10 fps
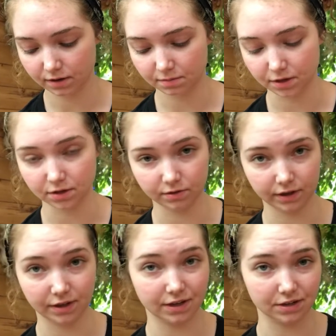be doing
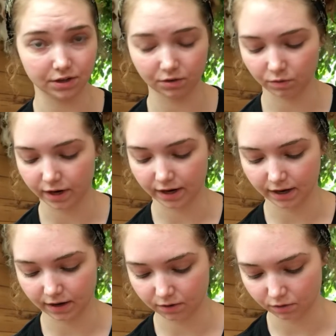an easier
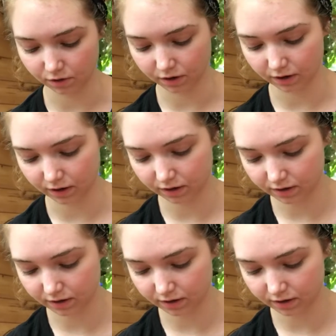way, or